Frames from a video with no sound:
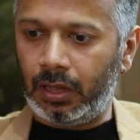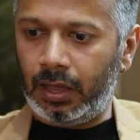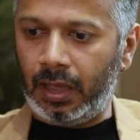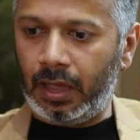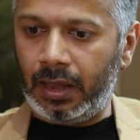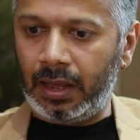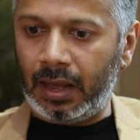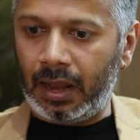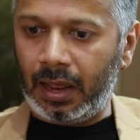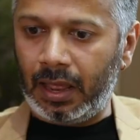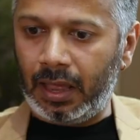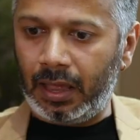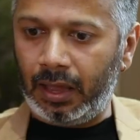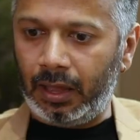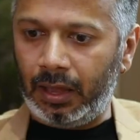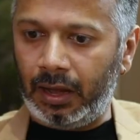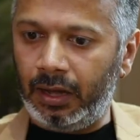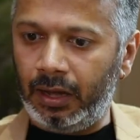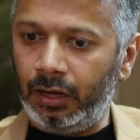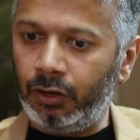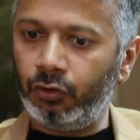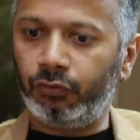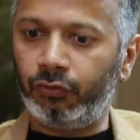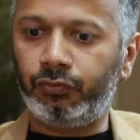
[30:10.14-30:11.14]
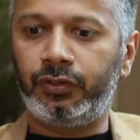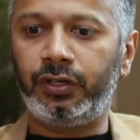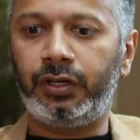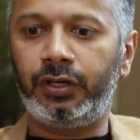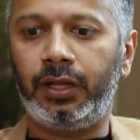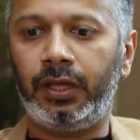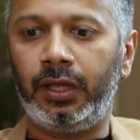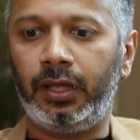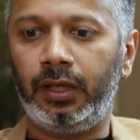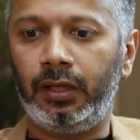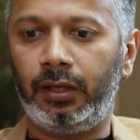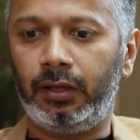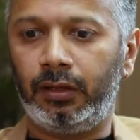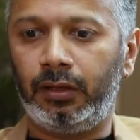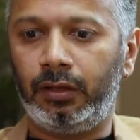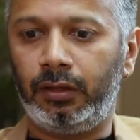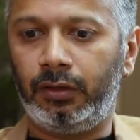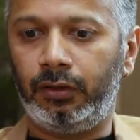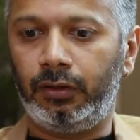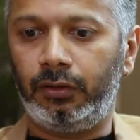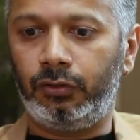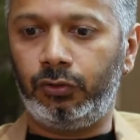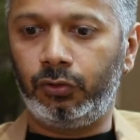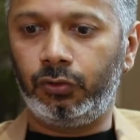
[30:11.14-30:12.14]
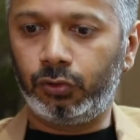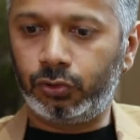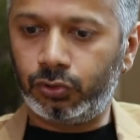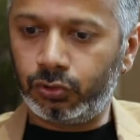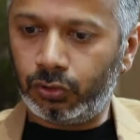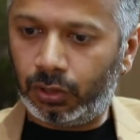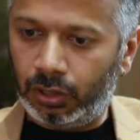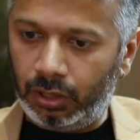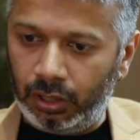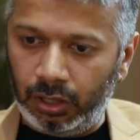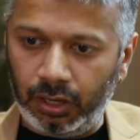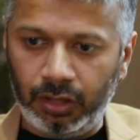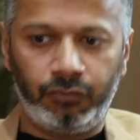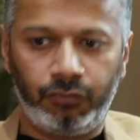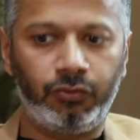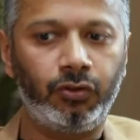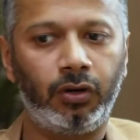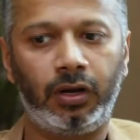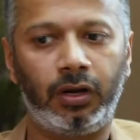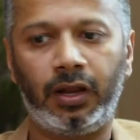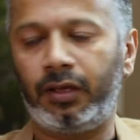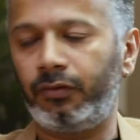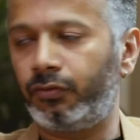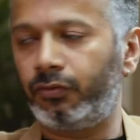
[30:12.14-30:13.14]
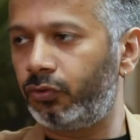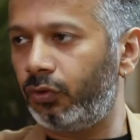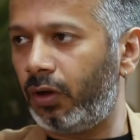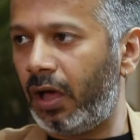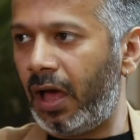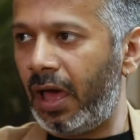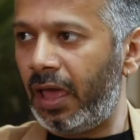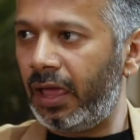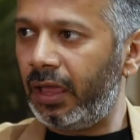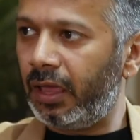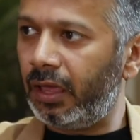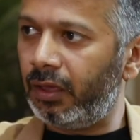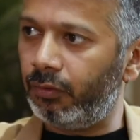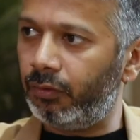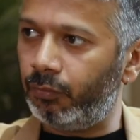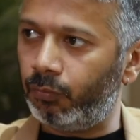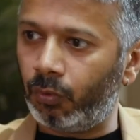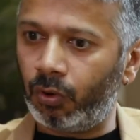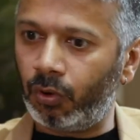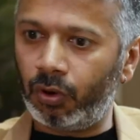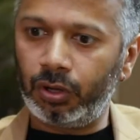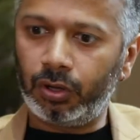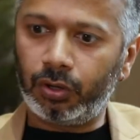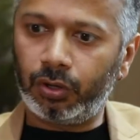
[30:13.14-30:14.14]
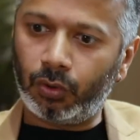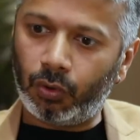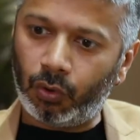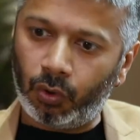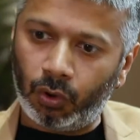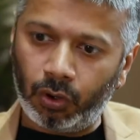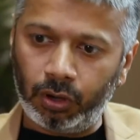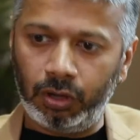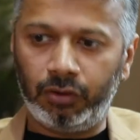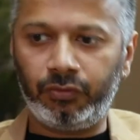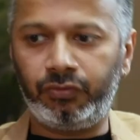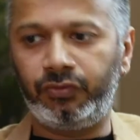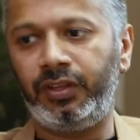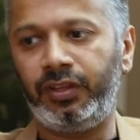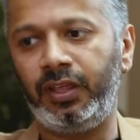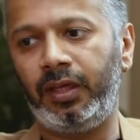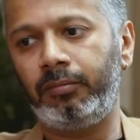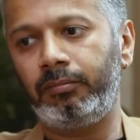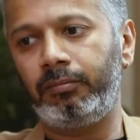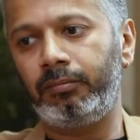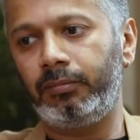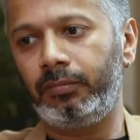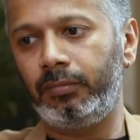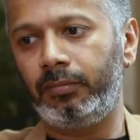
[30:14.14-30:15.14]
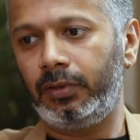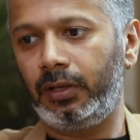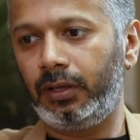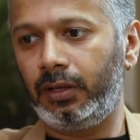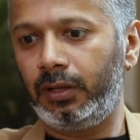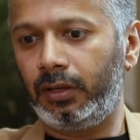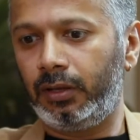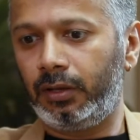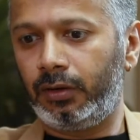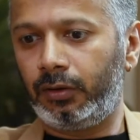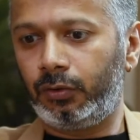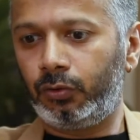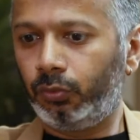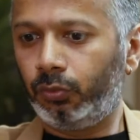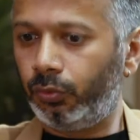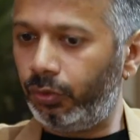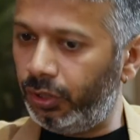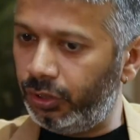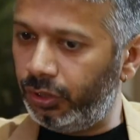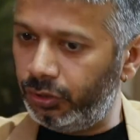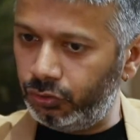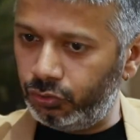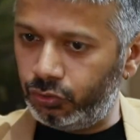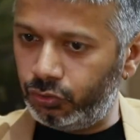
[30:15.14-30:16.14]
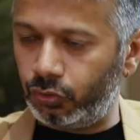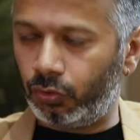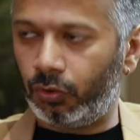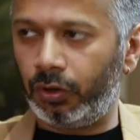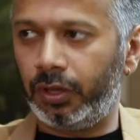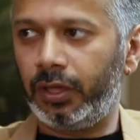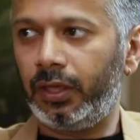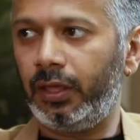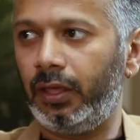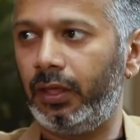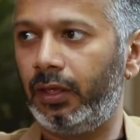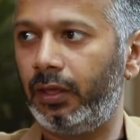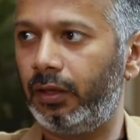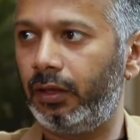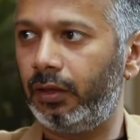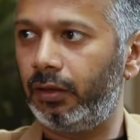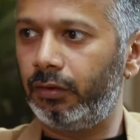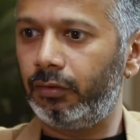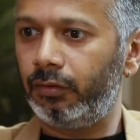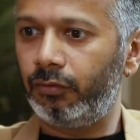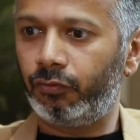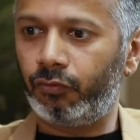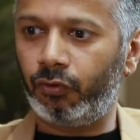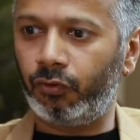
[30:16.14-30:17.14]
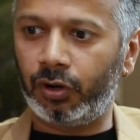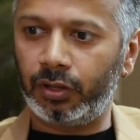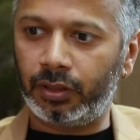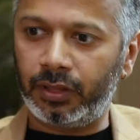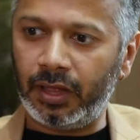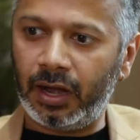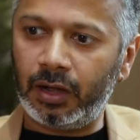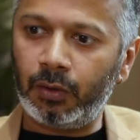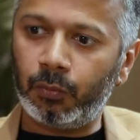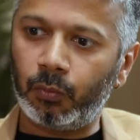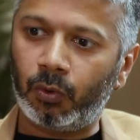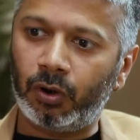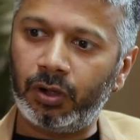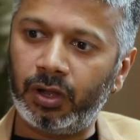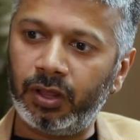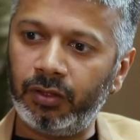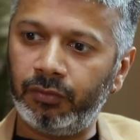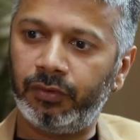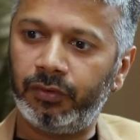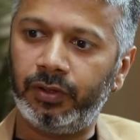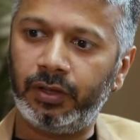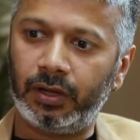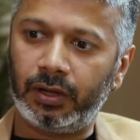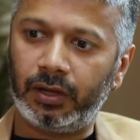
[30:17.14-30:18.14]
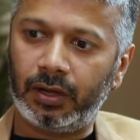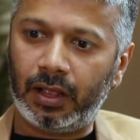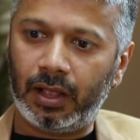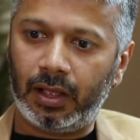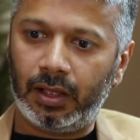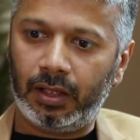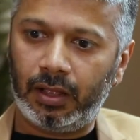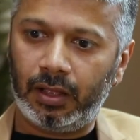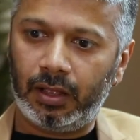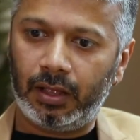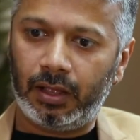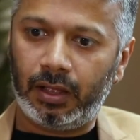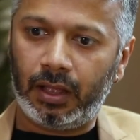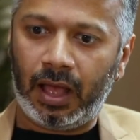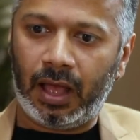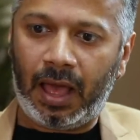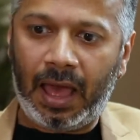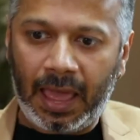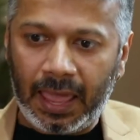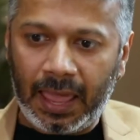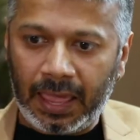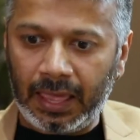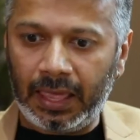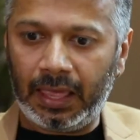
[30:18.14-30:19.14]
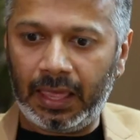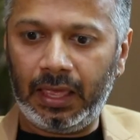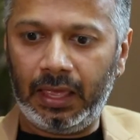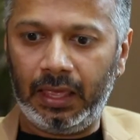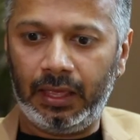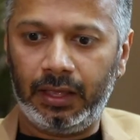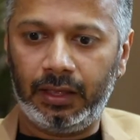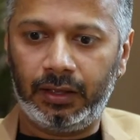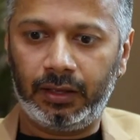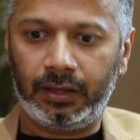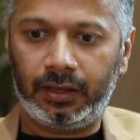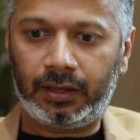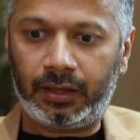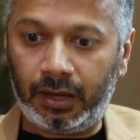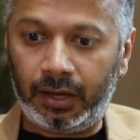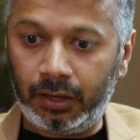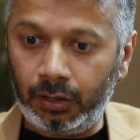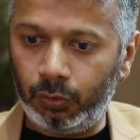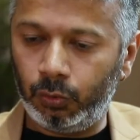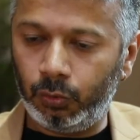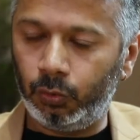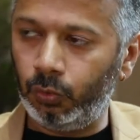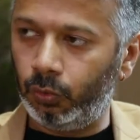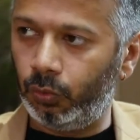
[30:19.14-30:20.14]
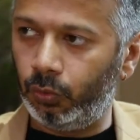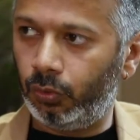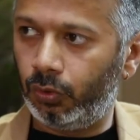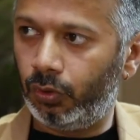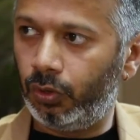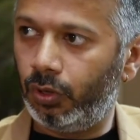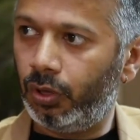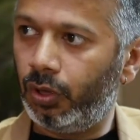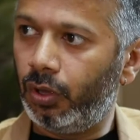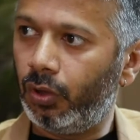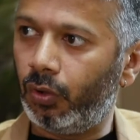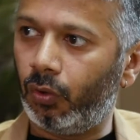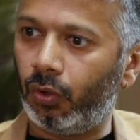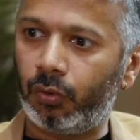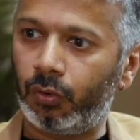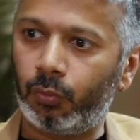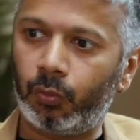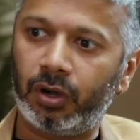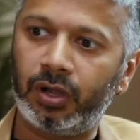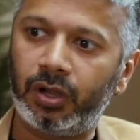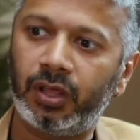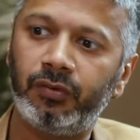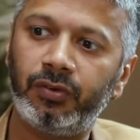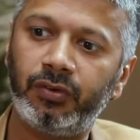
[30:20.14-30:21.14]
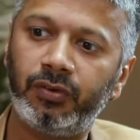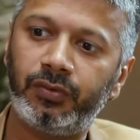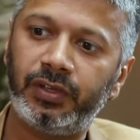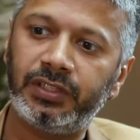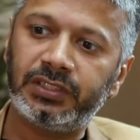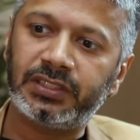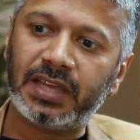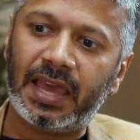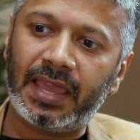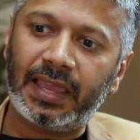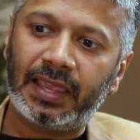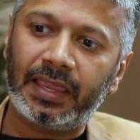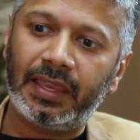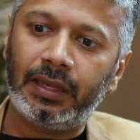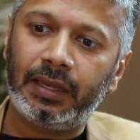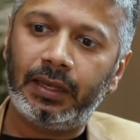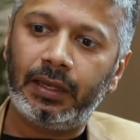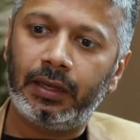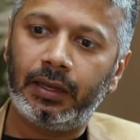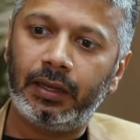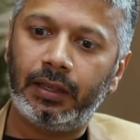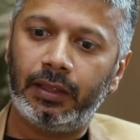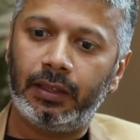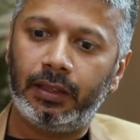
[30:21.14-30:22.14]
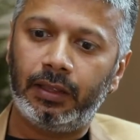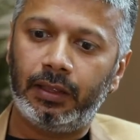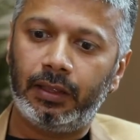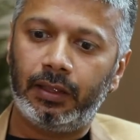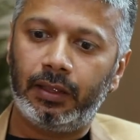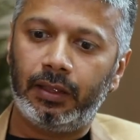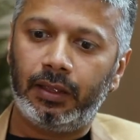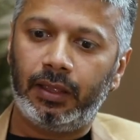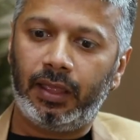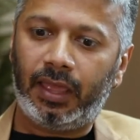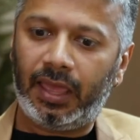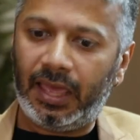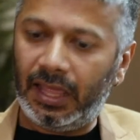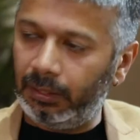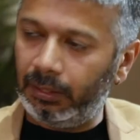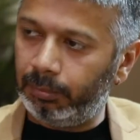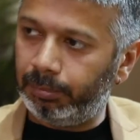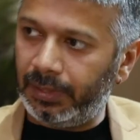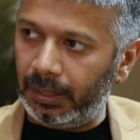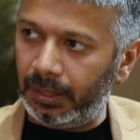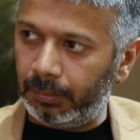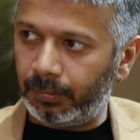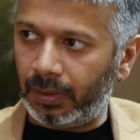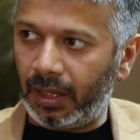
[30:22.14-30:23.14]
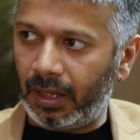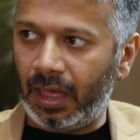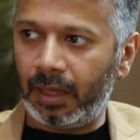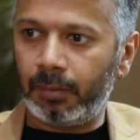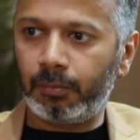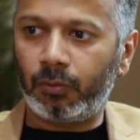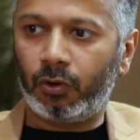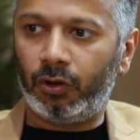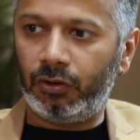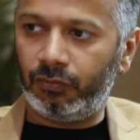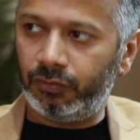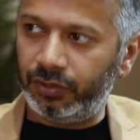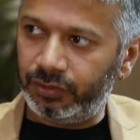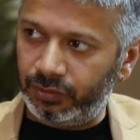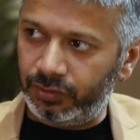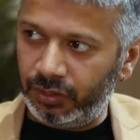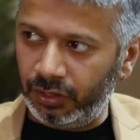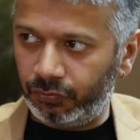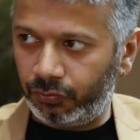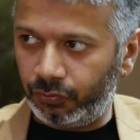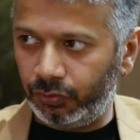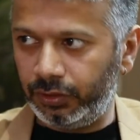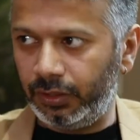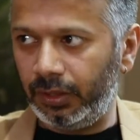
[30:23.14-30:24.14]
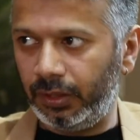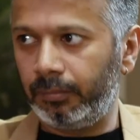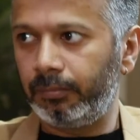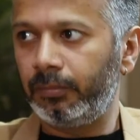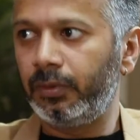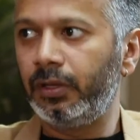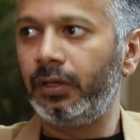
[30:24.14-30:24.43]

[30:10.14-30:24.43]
and end of the day, you should live your life. So I want all of them to enjoy for that whatever I can do or whatever ways I can help them. I am always there for them